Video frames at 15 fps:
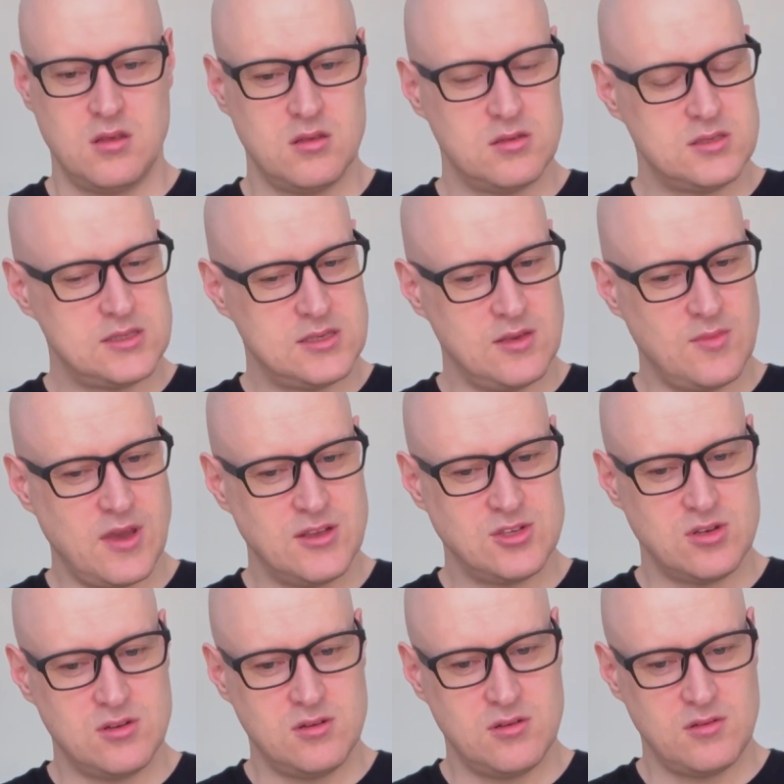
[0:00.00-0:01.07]
C
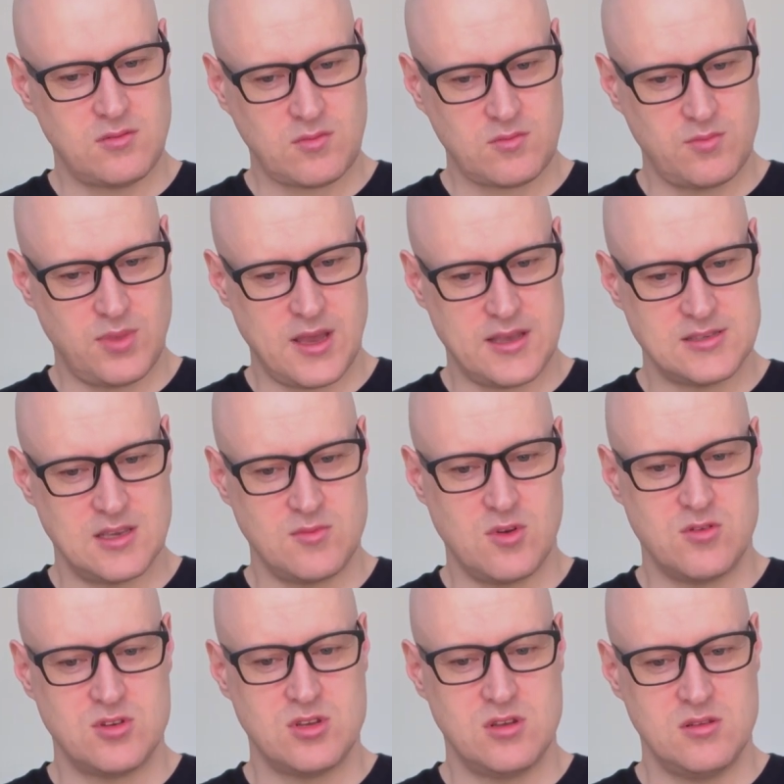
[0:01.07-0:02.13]
major, passing
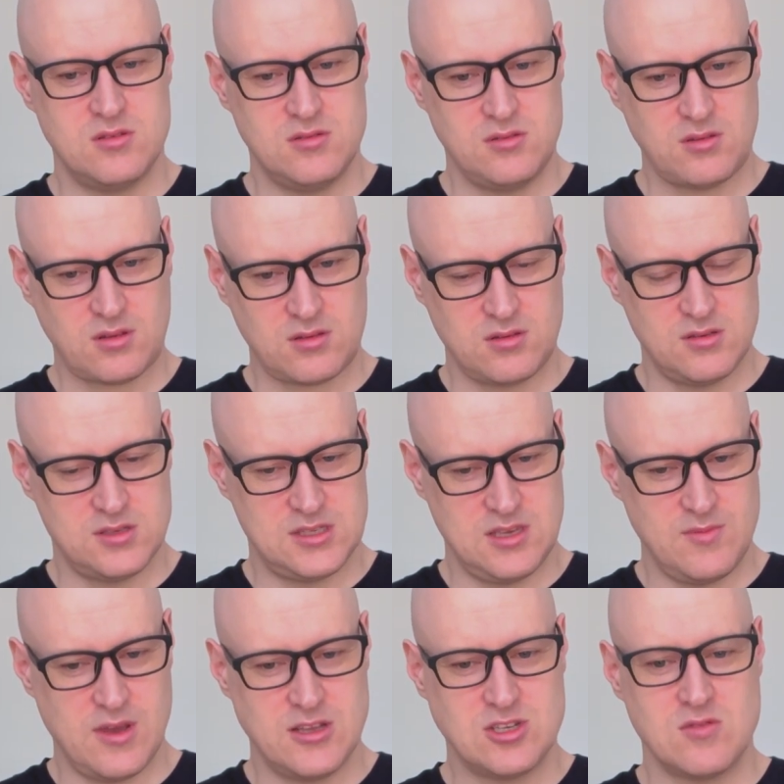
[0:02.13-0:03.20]
motion, C
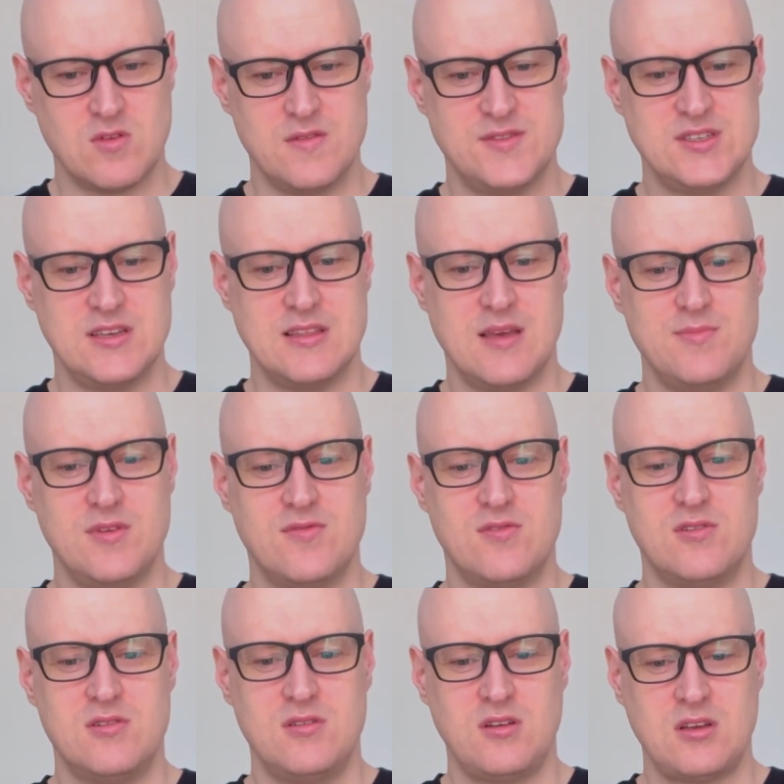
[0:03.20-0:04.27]
major, we've seen that
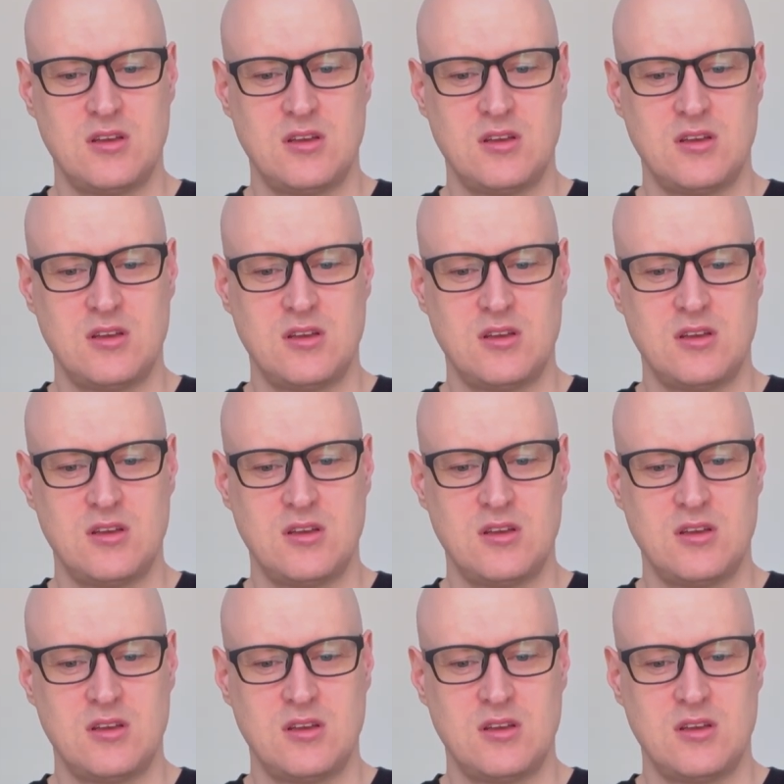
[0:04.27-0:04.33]
before.